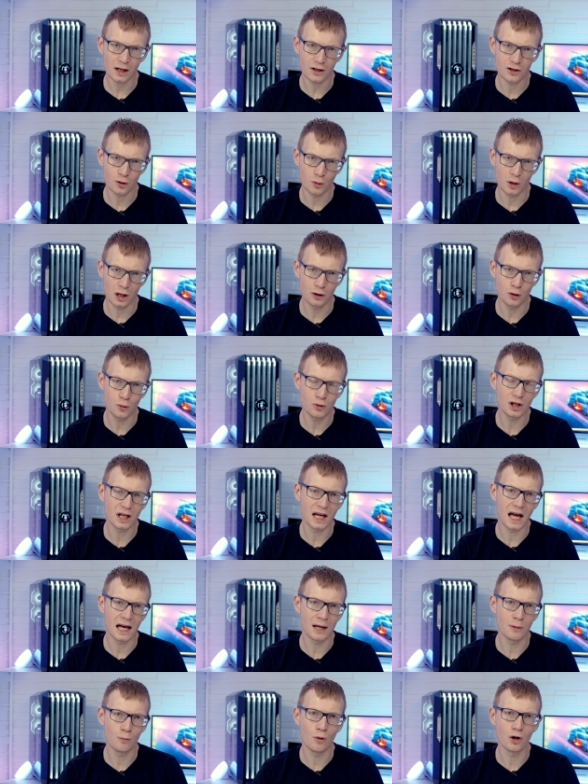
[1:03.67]
So although you
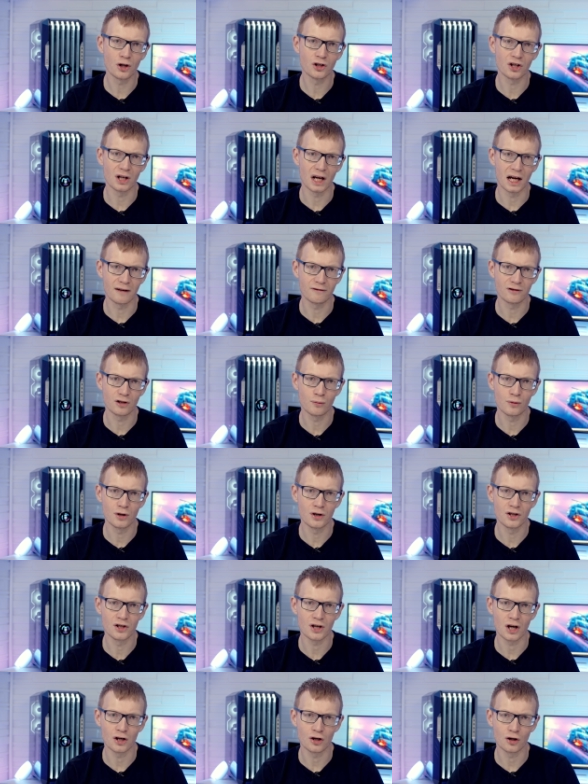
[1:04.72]
can watch it
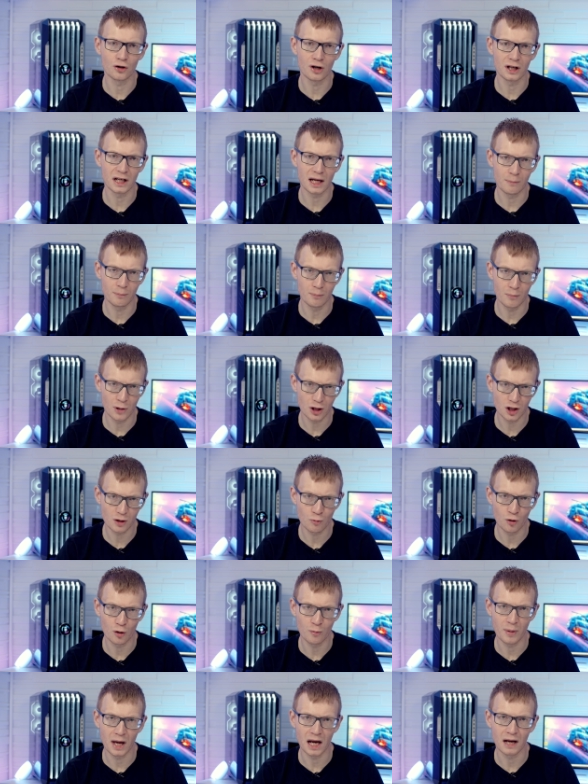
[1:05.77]
afterwards, you're going to get much
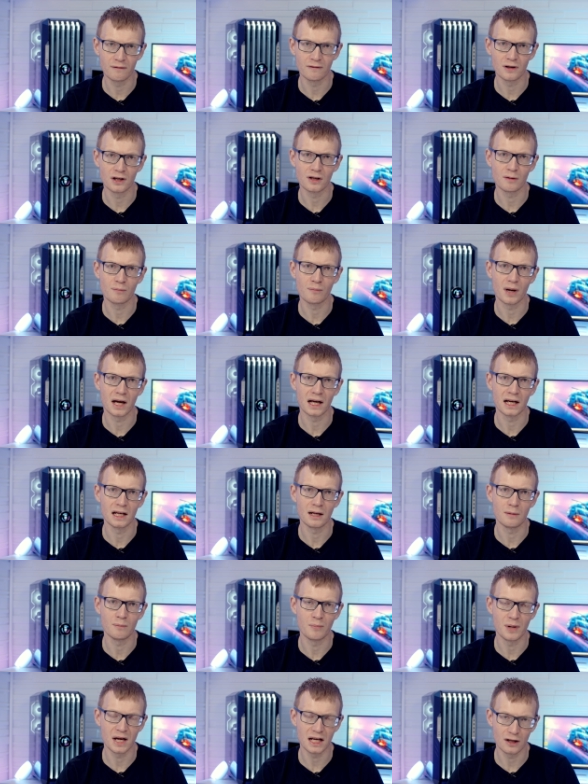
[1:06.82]
more benefit
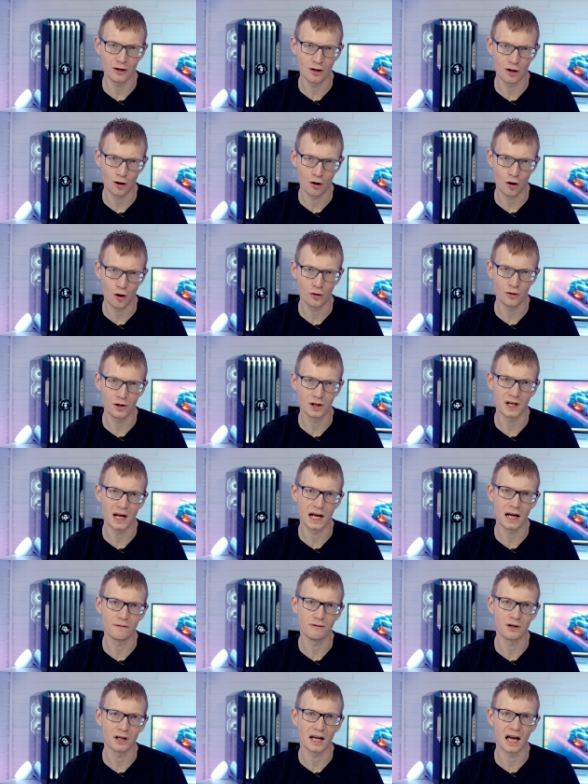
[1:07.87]
by being there on the
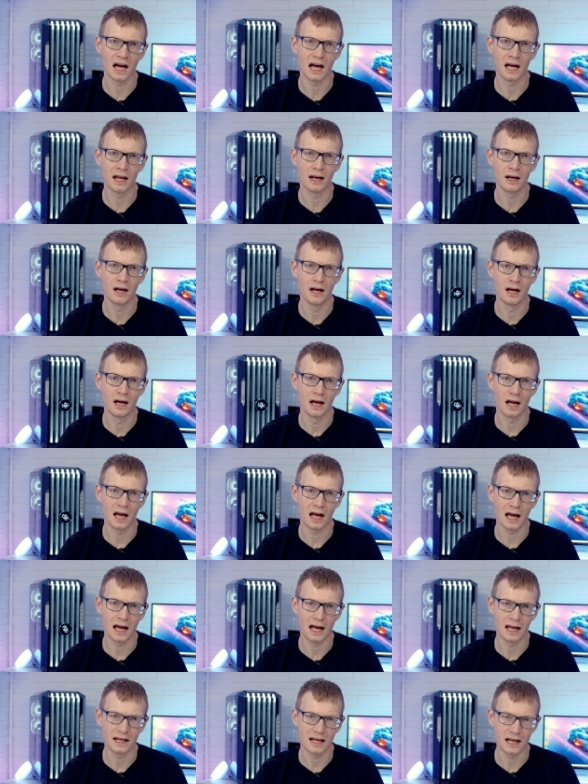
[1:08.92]
day if you can
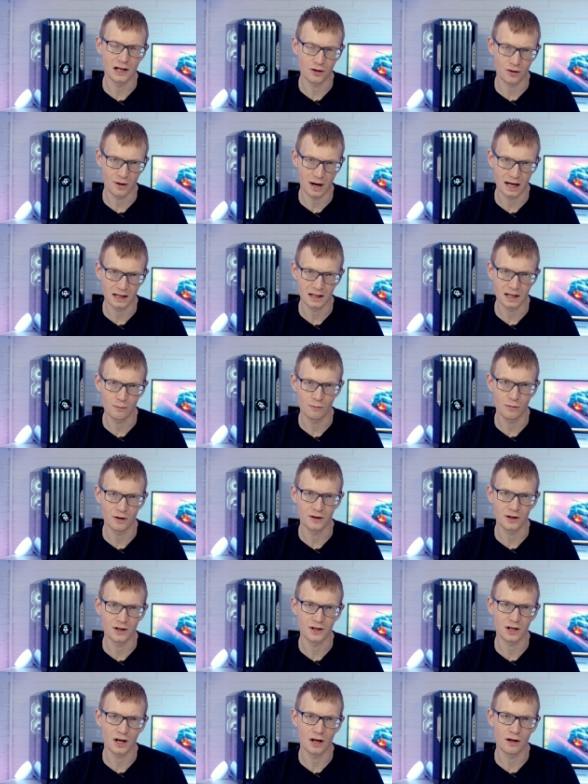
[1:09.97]
and interacting with
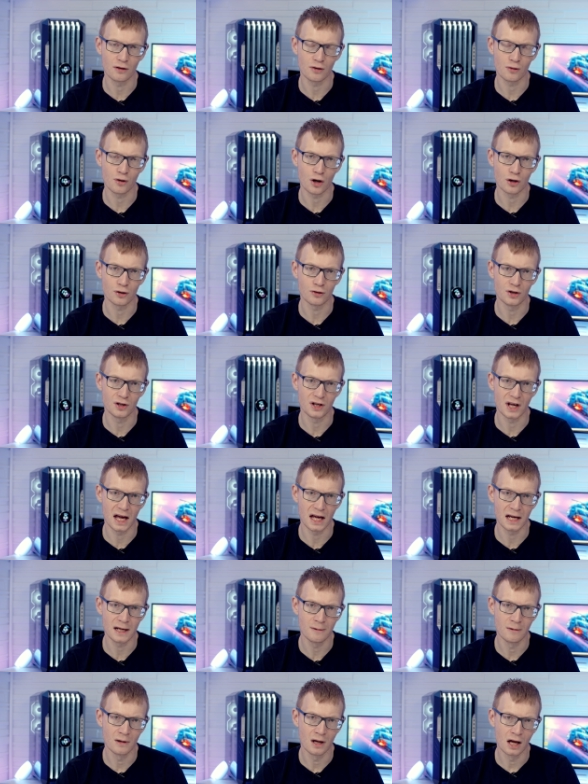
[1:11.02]
us throughout the
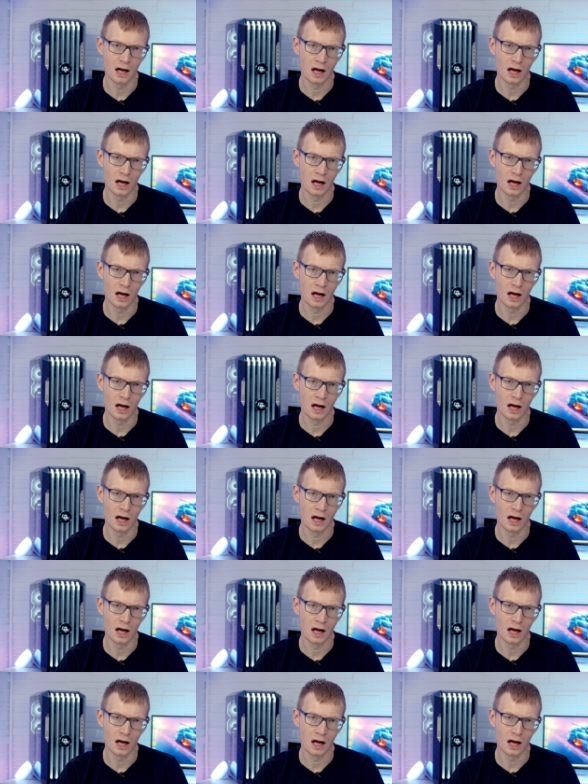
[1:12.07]
day.